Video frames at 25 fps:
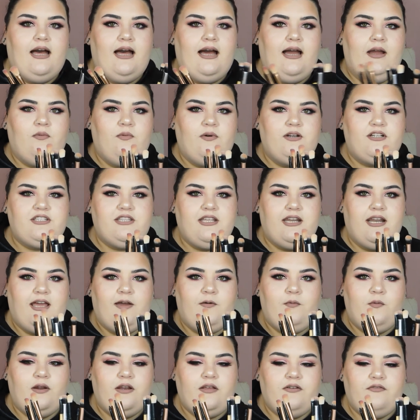I wish that
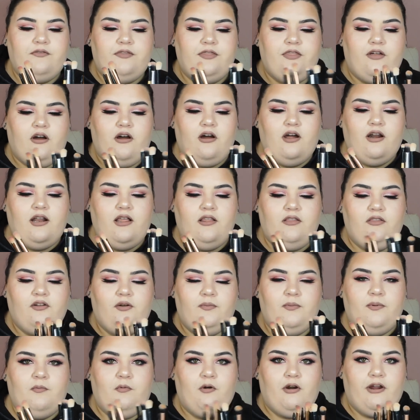I would have thought a little
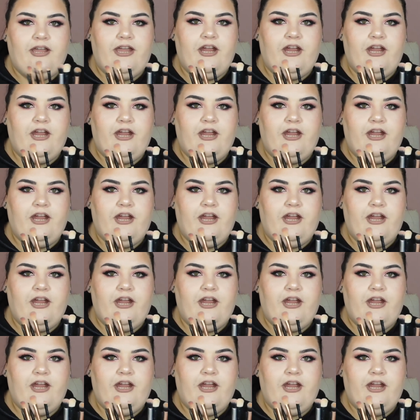bit more